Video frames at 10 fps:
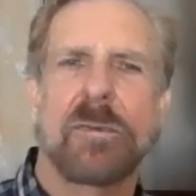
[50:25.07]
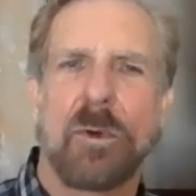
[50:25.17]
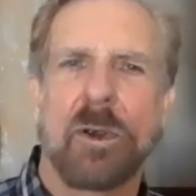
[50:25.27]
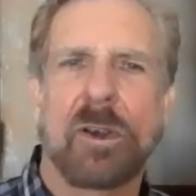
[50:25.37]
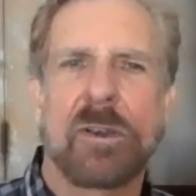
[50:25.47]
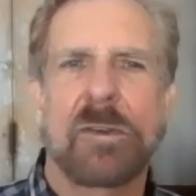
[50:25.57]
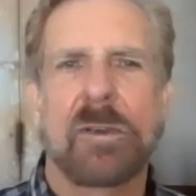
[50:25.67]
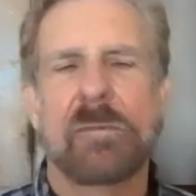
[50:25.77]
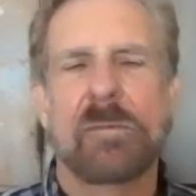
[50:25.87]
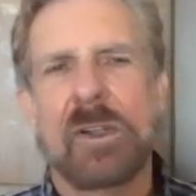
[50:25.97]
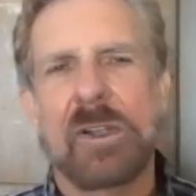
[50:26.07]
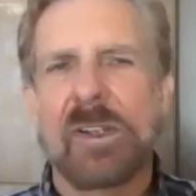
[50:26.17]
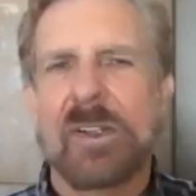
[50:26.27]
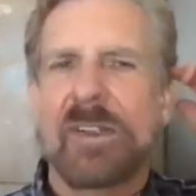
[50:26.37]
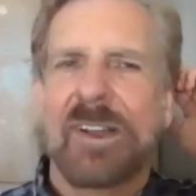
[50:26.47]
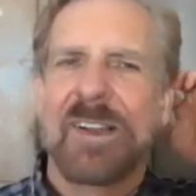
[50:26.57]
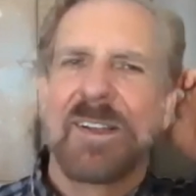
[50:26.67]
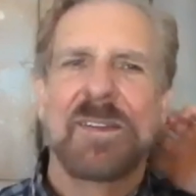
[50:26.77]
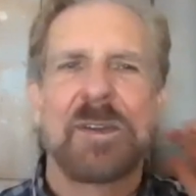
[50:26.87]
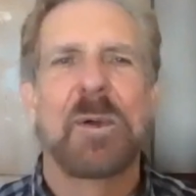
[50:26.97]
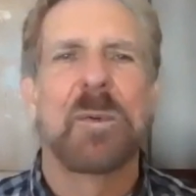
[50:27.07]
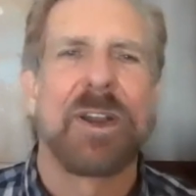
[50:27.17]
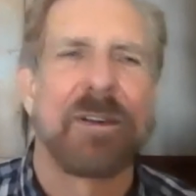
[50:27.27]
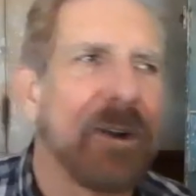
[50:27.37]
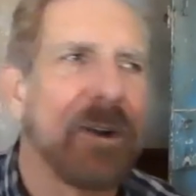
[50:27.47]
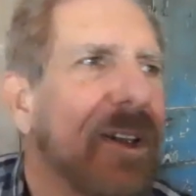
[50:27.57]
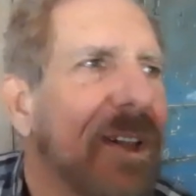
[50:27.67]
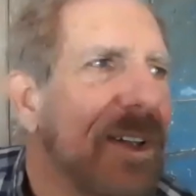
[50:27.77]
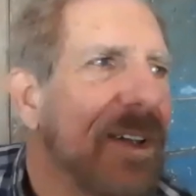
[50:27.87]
from work or or whatever,